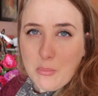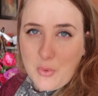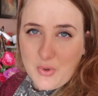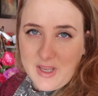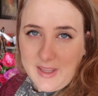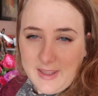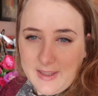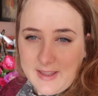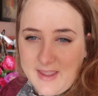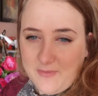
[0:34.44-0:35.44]

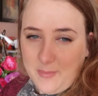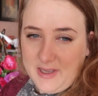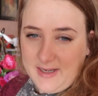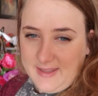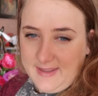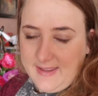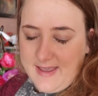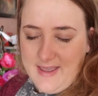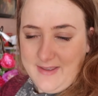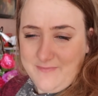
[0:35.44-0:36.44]
Morning, everybody.
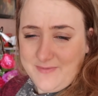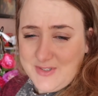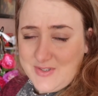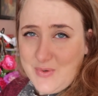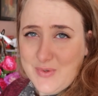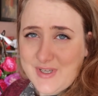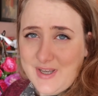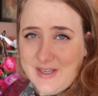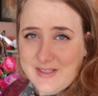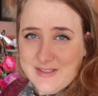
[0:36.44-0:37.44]
I am so
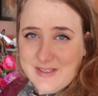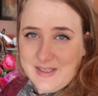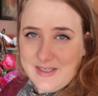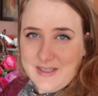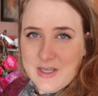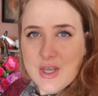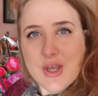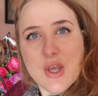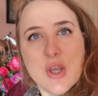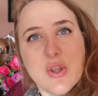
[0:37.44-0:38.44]
tired today.
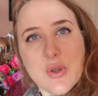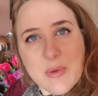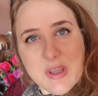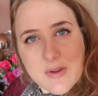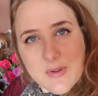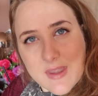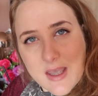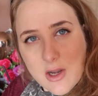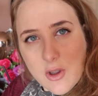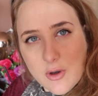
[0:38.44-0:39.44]
You'll be hearing
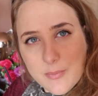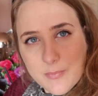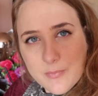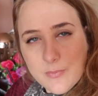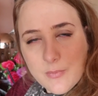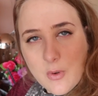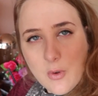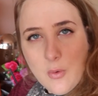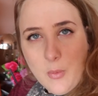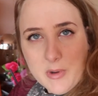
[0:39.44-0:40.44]
that a lot.
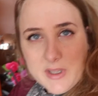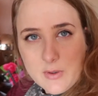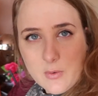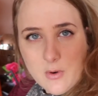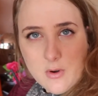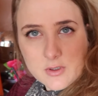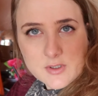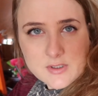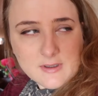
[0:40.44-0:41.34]
Oh my gosh.